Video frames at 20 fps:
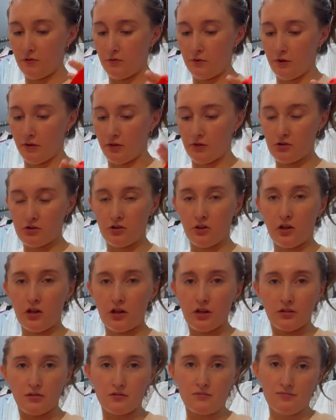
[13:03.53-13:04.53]
4th of July
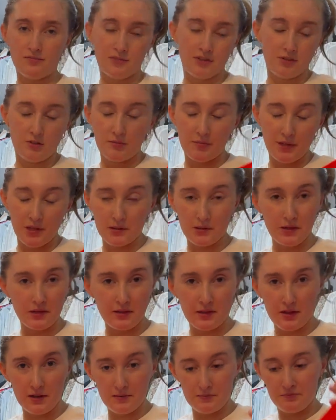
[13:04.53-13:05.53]
or something like
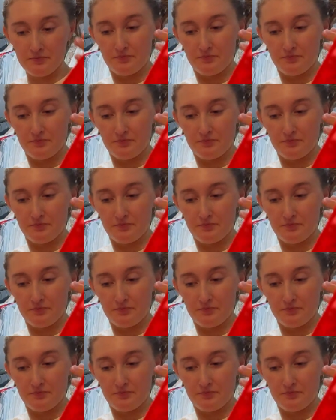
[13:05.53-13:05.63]
that.